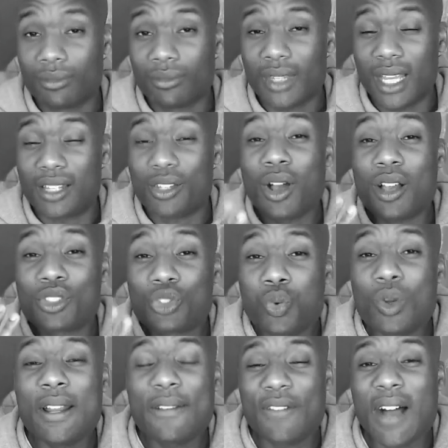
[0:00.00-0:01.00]
until I was
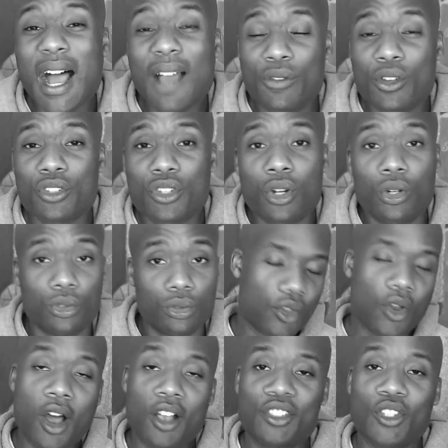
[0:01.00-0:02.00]
25 years old.
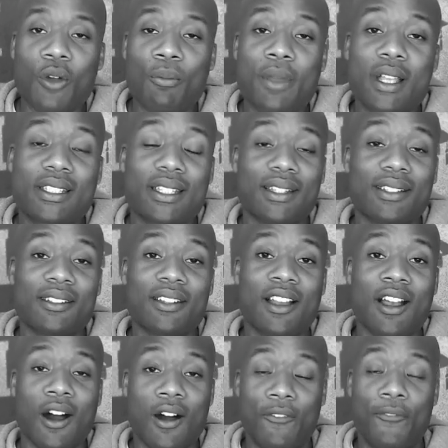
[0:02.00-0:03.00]
Also mentioned
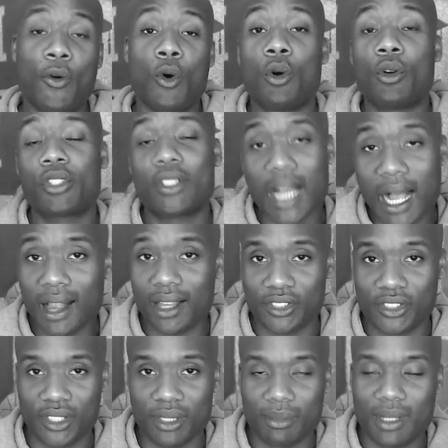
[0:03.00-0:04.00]
a full
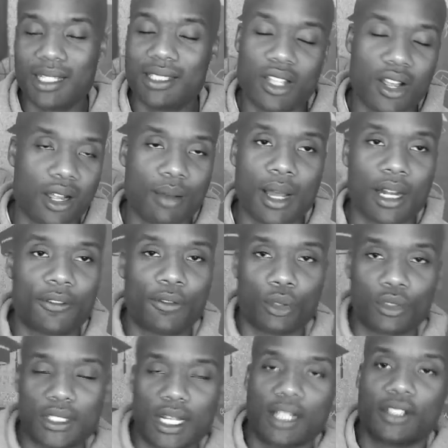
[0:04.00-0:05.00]
scholarship. Let's talk about the full
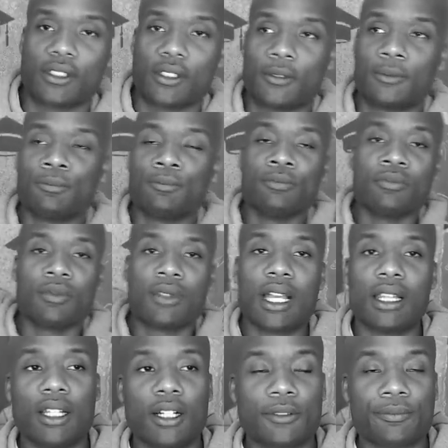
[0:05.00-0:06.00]
scholarship. Now
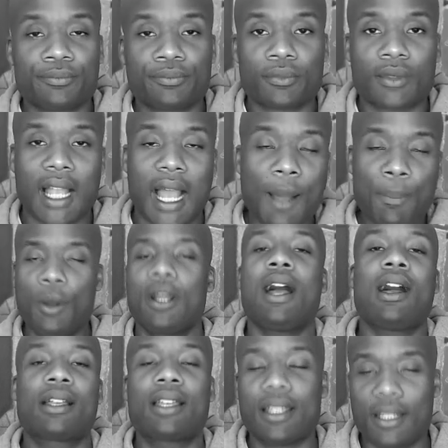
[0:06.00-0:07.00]
look, I'll put
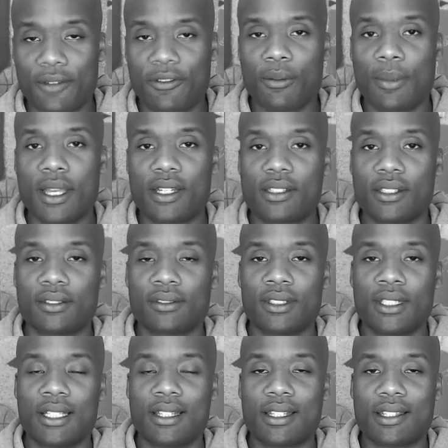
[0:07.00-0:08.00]
out information
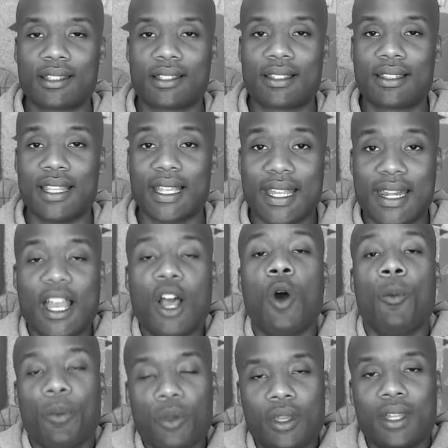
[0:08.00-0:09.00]
that can
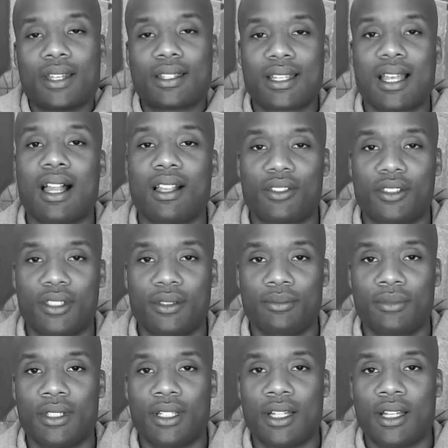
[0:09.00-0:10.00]
help you get a scholarship.
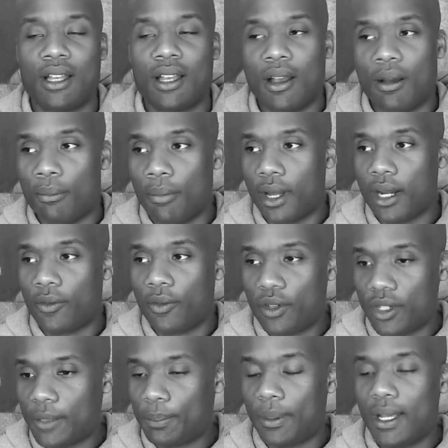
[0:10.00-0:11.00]
But if we're
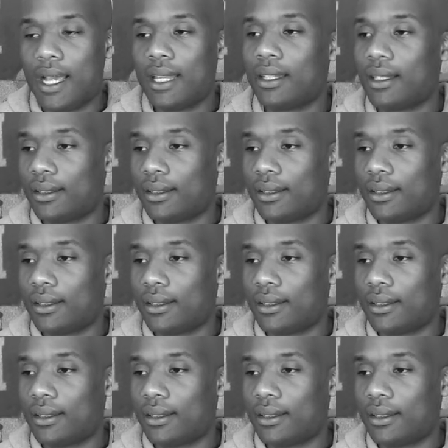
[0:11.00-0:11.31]
just playing